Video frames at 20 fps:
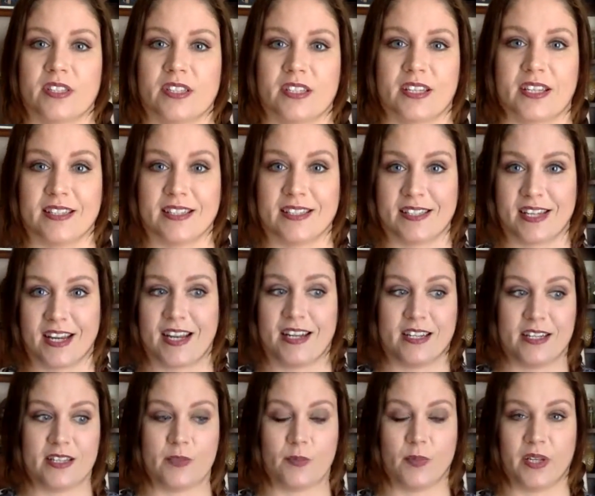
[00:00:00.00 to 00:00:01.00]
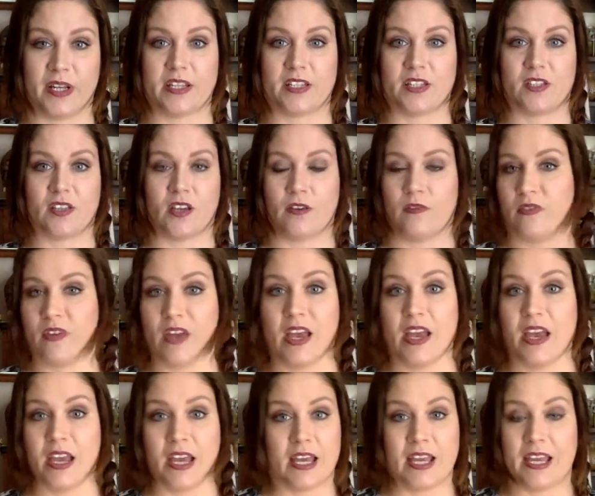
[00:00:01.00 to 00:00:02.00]
It can stand in the place of
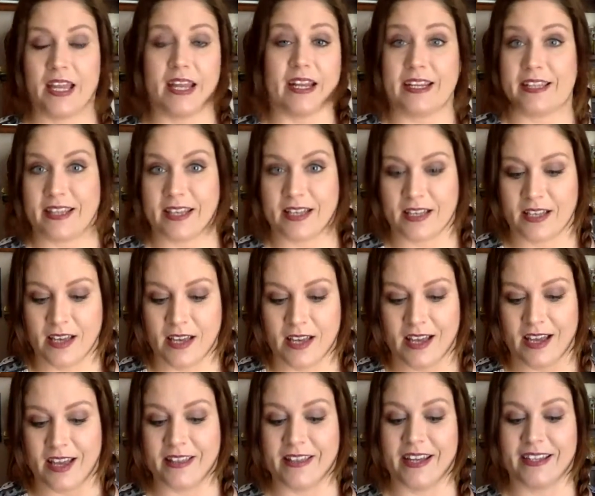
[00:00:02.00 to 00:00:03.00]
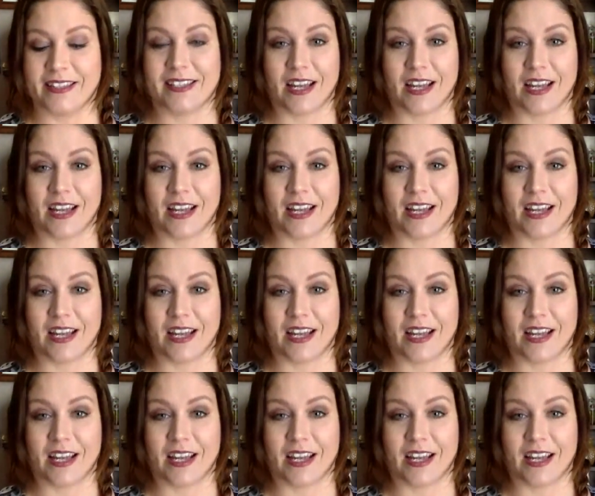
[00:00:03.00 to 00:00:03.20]
anything. And that's